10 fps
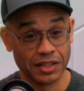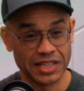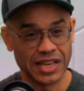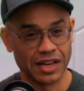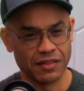and
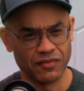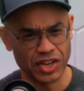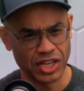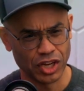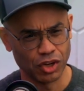he had a
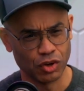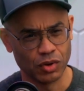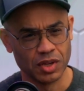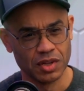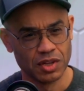
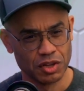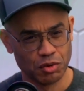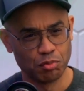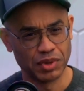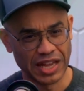video
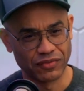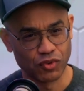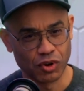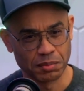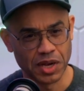
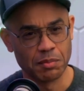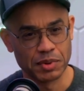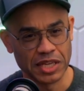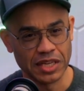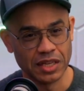platform
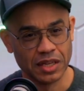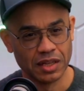company